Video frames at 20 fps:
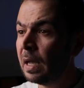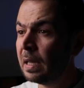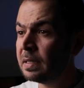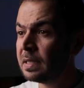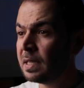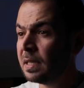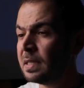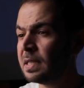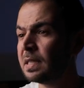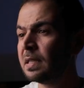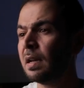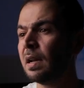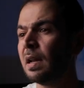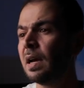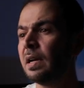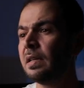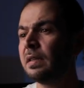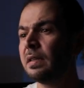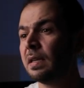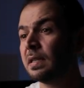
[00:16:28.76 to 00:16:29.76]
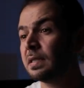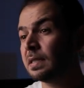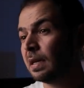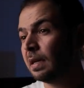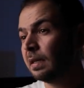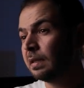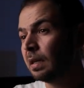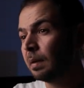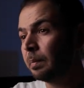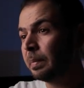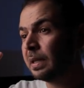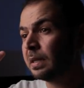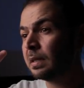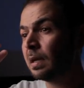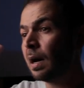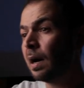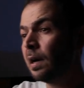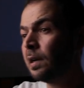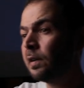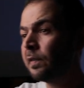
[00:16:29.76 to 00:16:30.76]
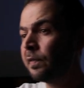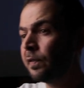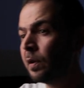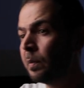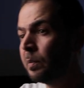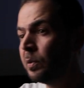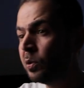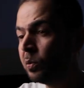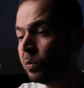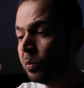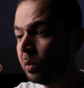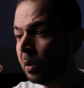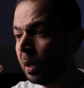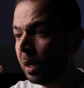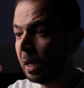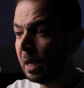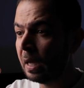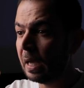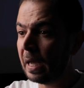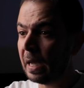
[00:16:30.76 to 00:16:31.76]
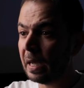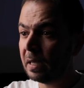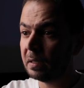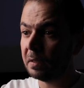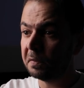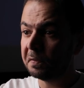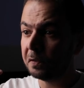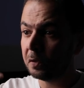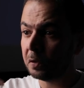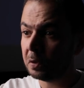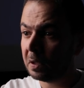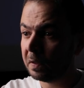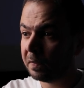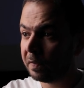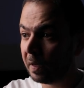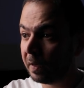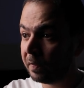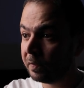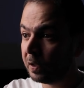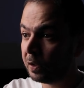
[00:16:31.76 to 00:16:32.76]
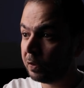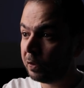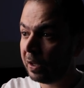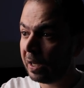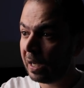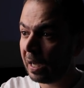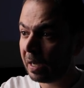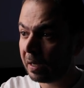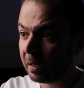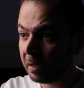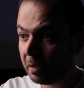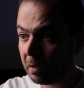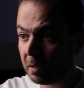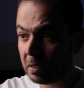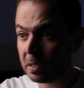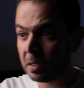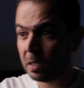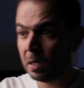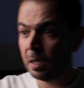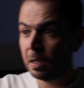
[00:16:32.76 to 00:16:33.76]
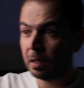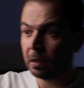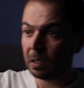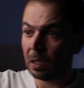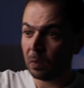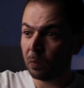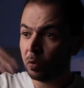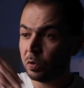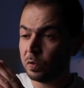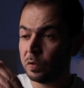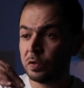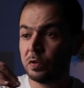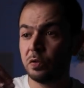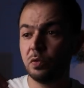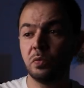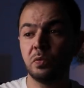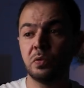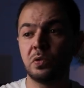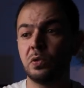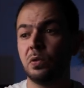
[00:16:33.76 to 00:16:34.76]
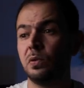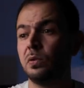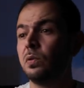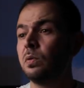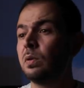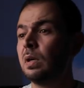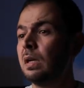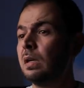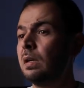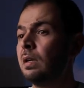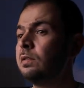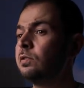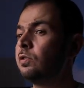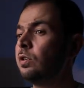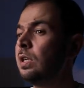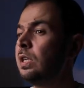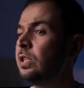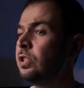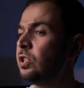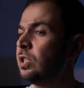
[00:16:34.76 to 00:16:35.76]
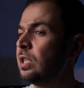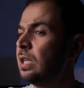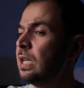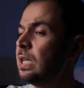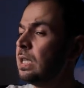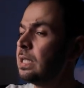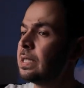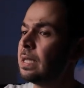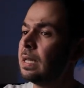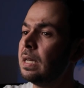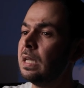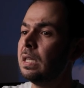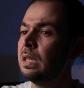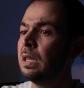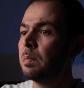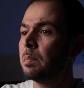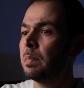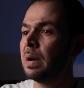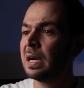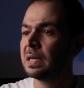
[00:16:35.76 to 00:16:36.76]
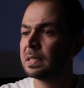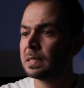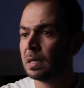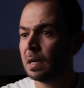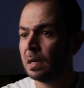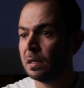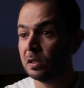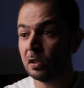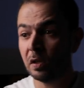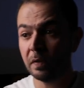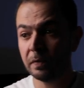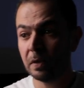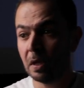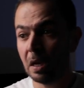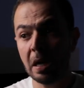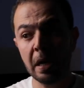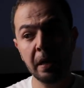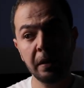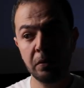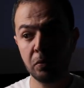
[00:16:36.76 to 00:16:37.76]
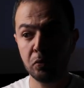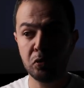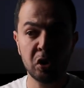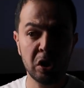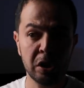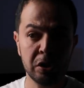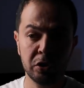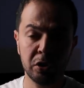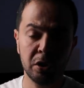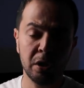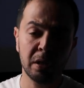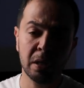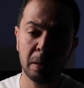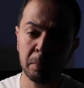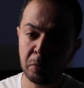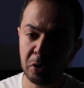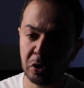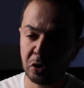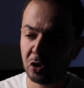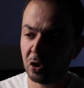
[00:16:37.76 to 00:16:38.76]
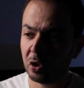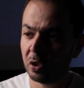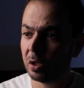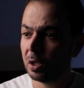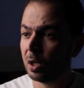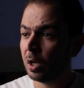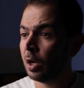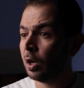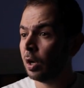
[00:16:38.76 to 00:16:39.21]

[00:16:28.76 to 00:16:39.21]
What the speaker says: And since the light is a little bit higher from you at a 45-degree angles towards you, so you cannot reach easily the backside of the light to change the temperature